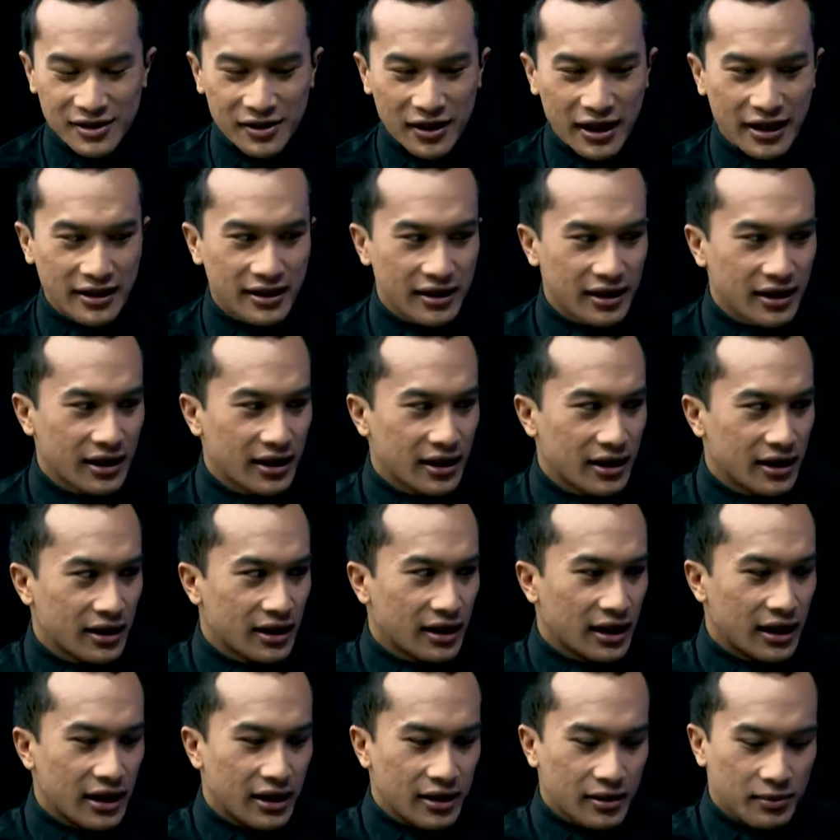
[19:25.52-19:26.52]
I think
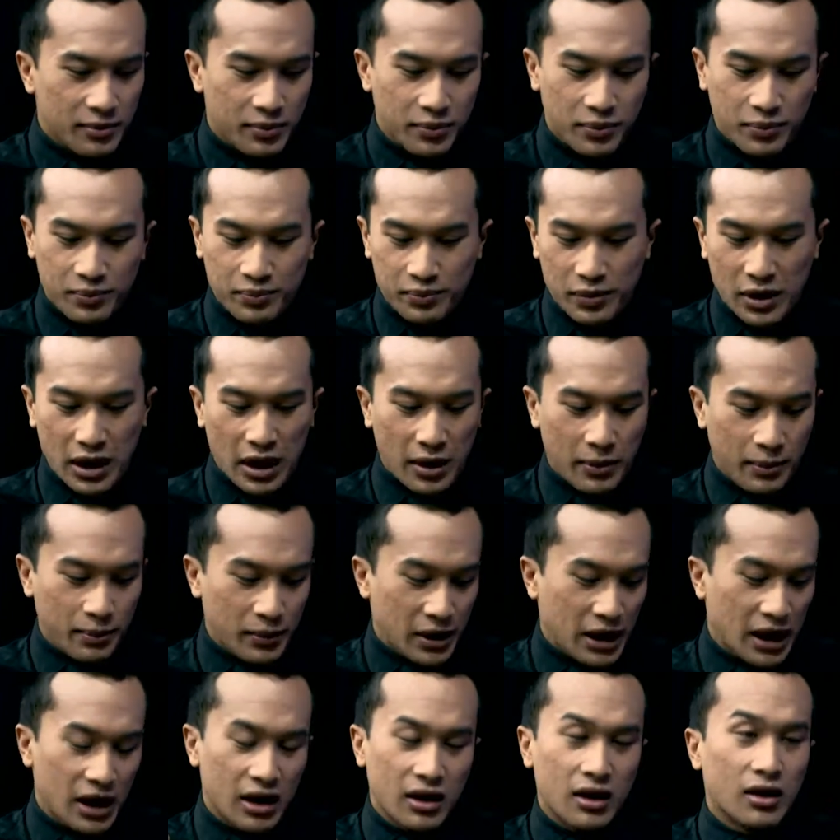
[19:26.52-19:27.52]
in
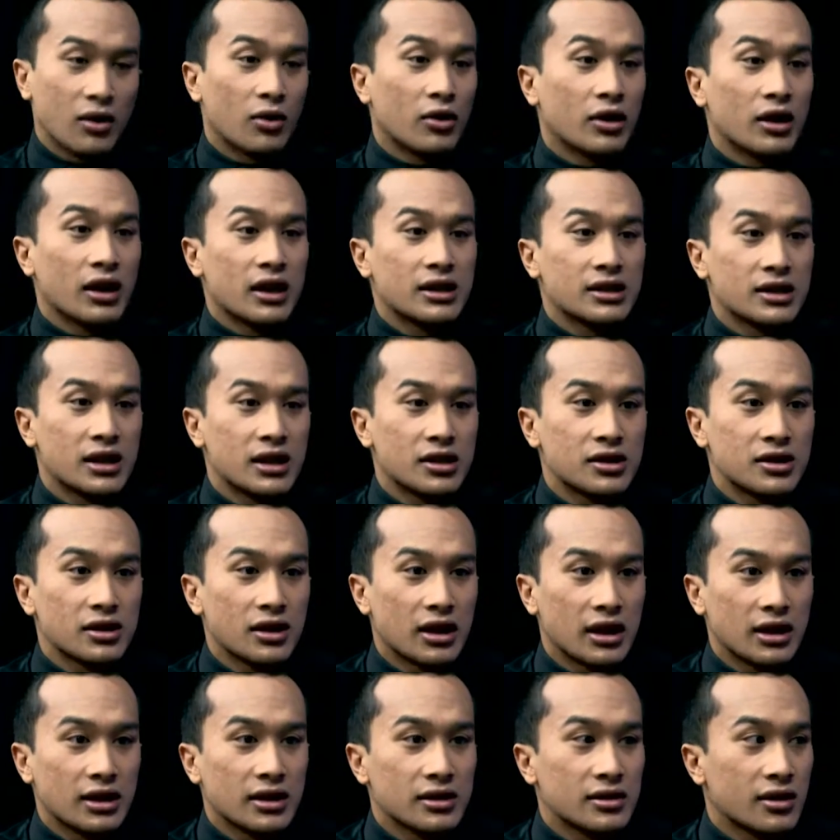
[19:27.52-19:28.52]
being in an organization
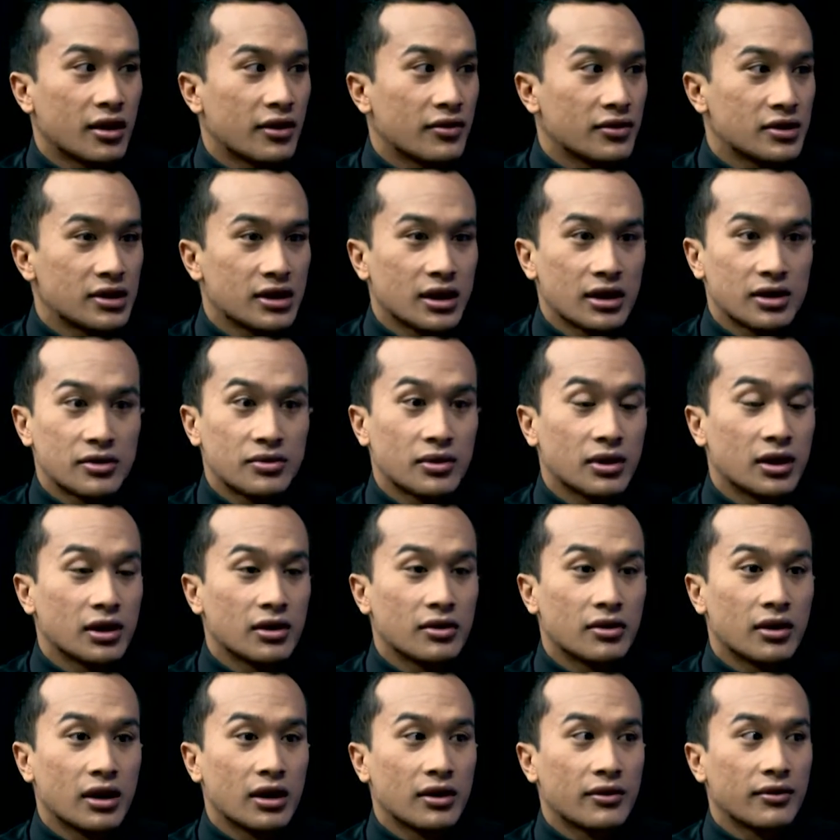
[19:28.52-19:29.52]
like this, obviously that's really
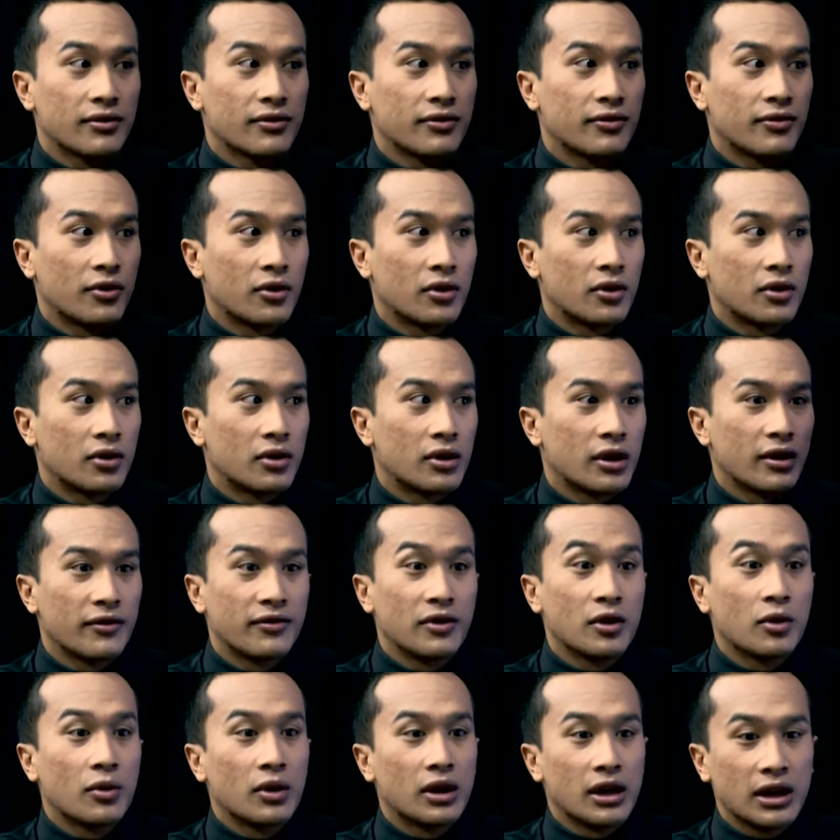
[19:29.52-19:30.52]
great for if
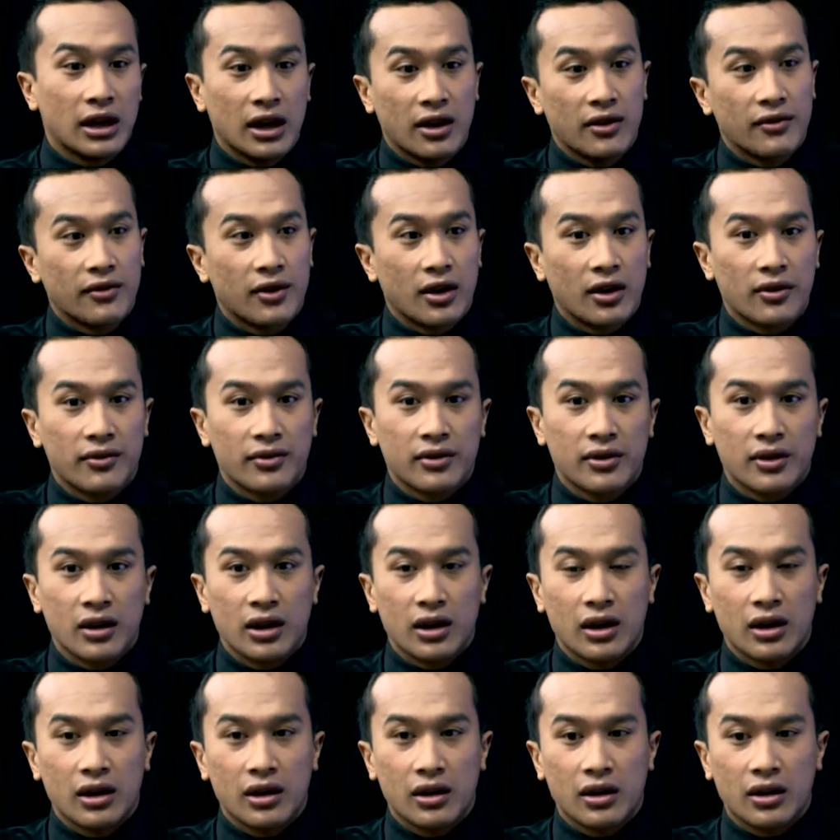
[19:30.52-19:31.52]
you want to get involved
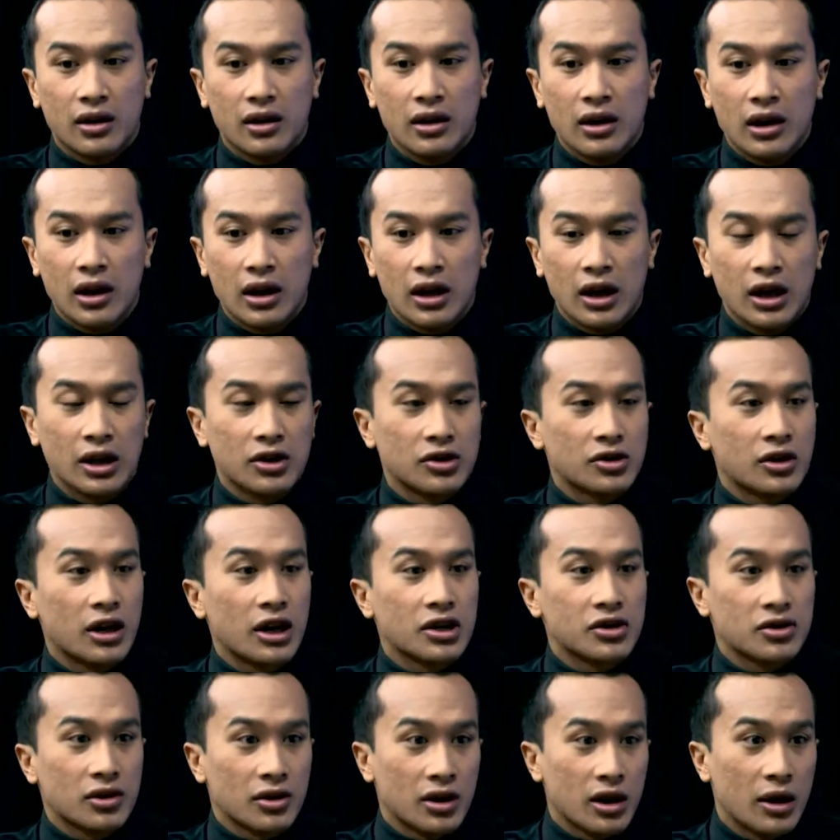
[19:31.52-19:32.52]
in a
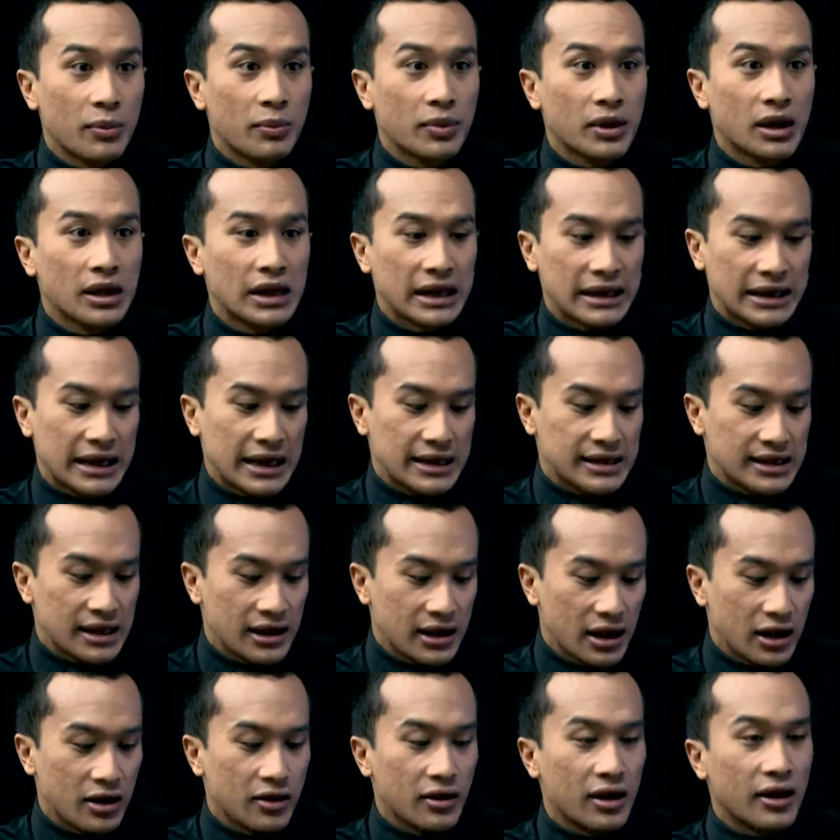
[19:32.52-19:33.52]
international company, like they see
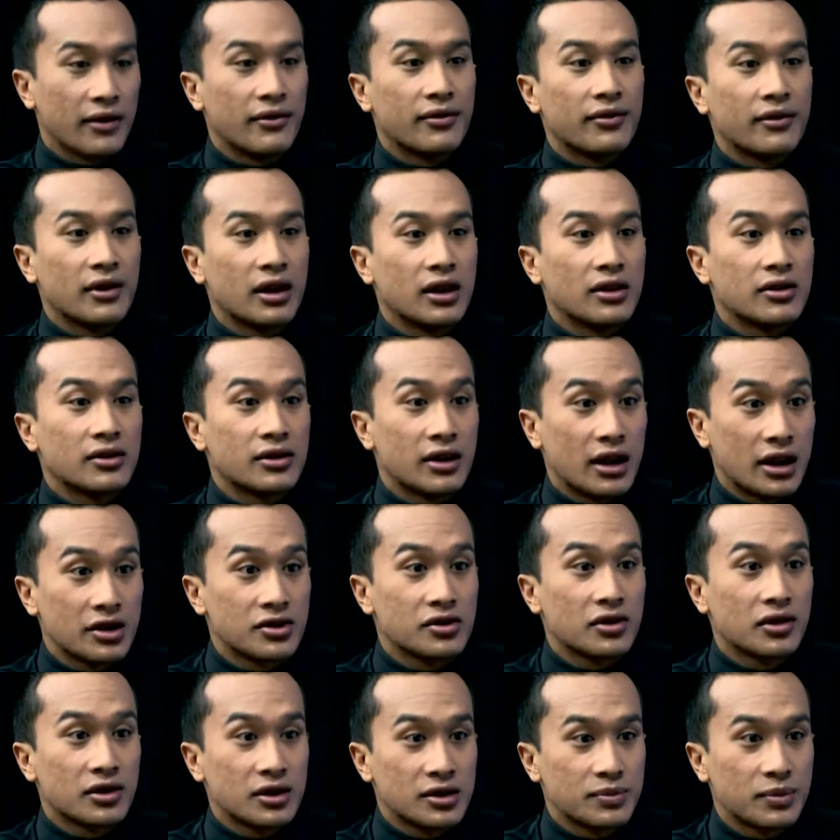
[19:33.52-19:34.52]
that you have
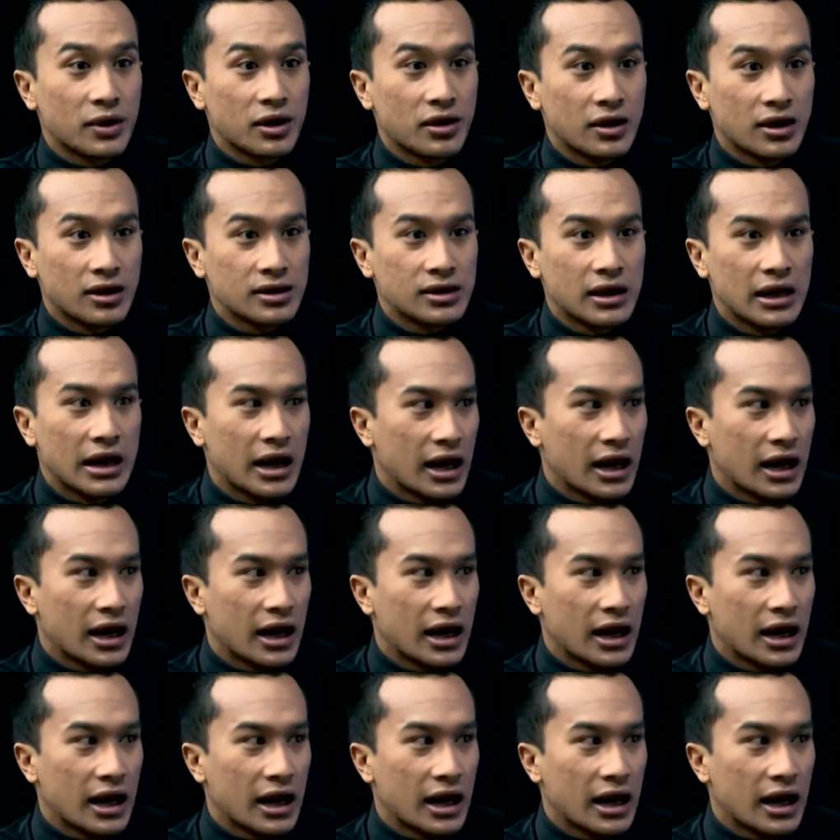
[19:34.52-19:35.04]
international experience.